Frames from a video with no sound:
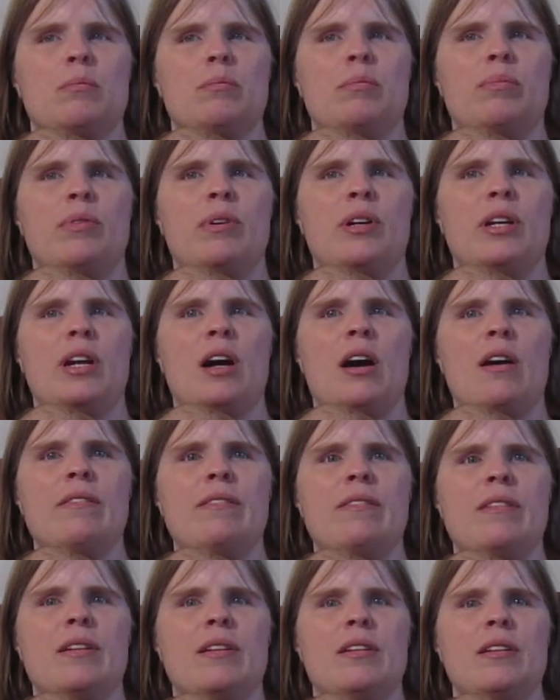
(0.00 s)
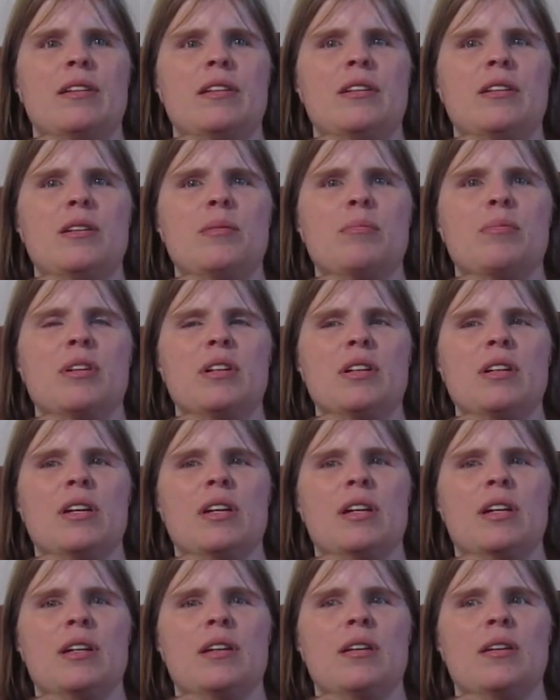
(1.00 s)
print off your book,
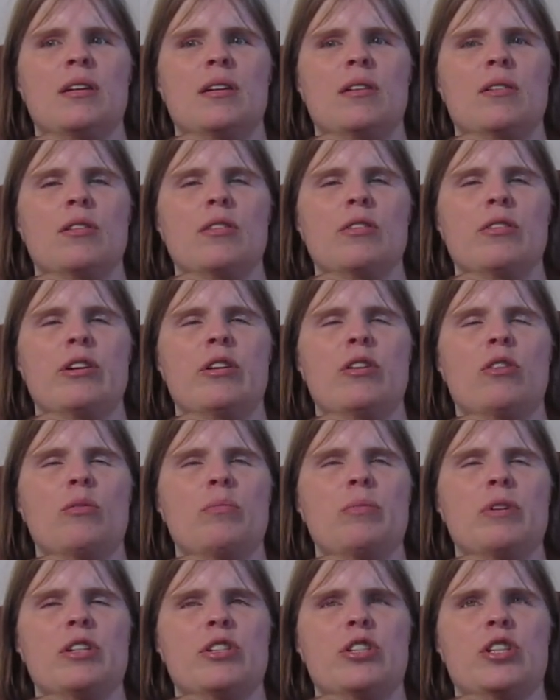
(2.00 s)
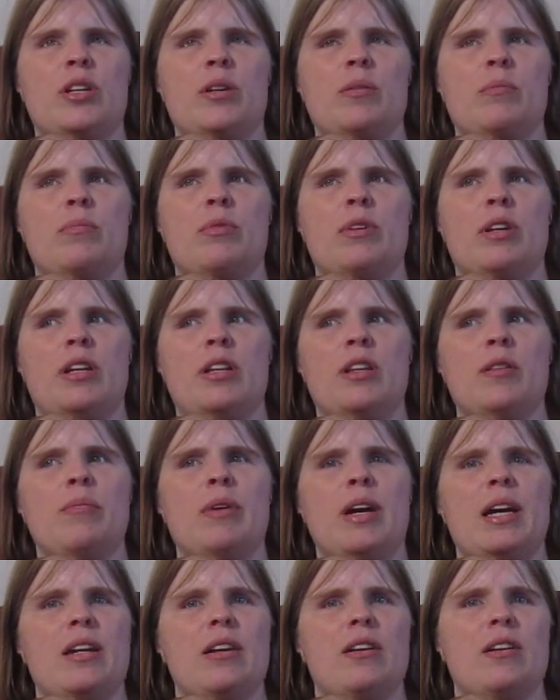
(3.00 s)
3-hole punch it, put it in the
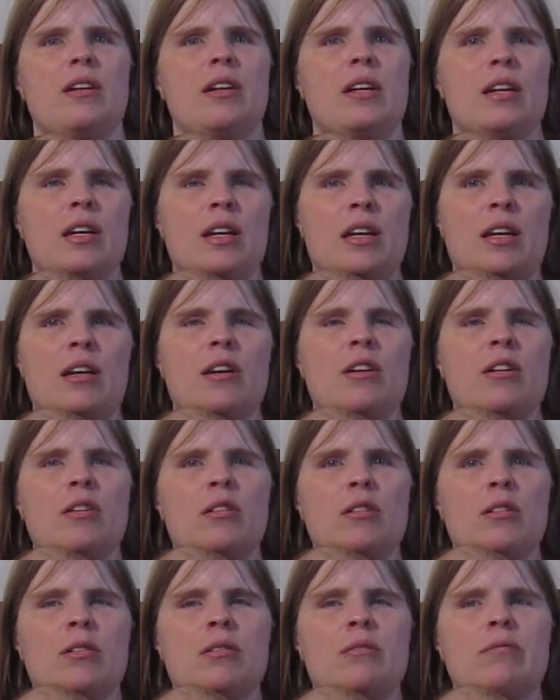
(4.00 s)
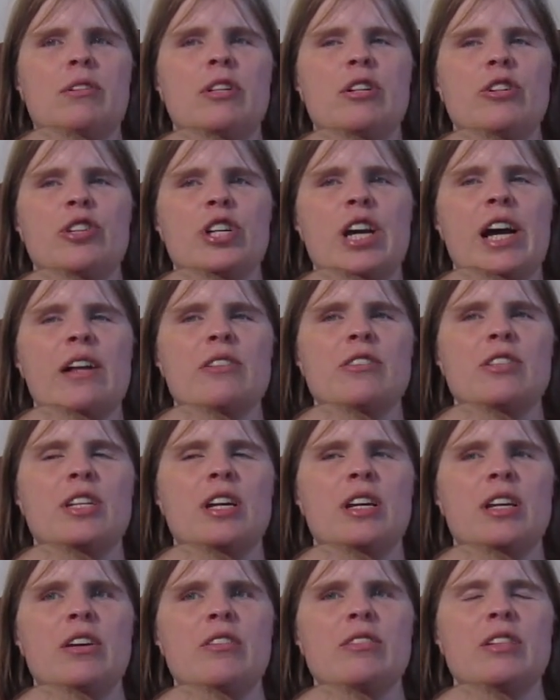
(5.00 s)
binder. When your child's
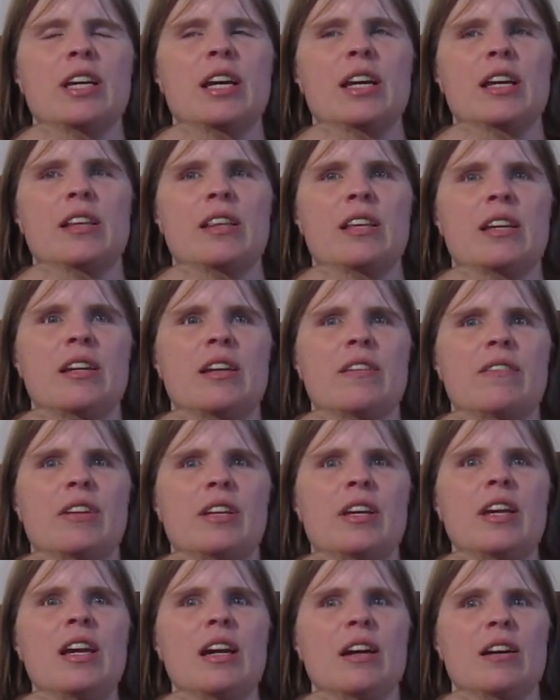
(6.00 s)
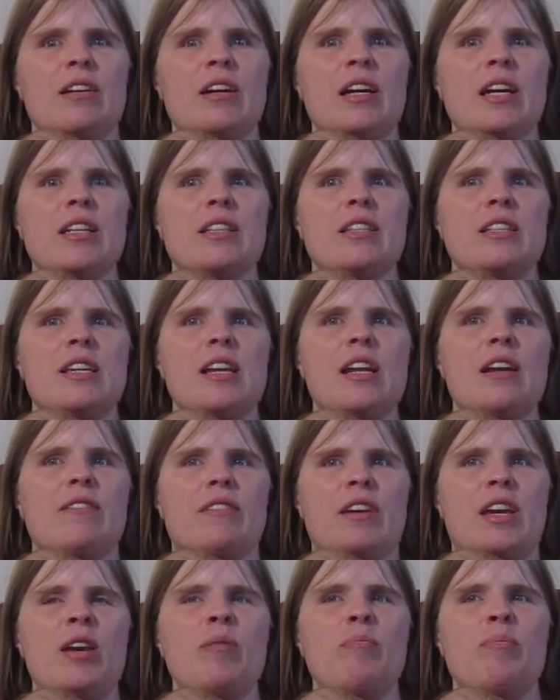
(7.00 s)
done using it at the end of the year, instead
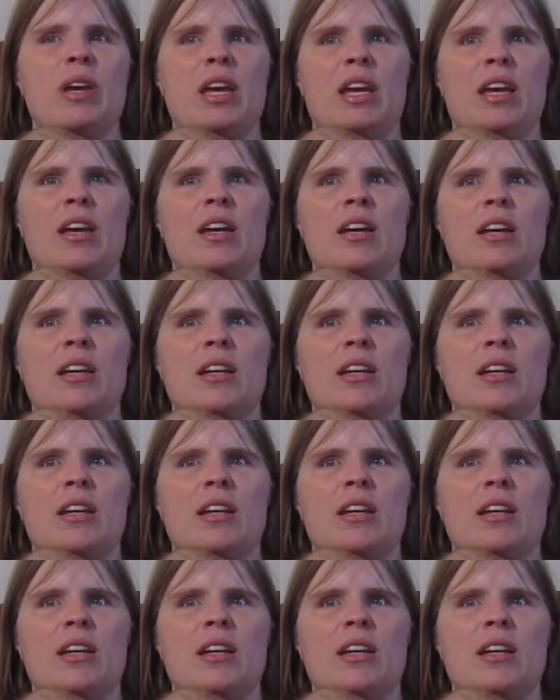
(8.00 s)
of keeping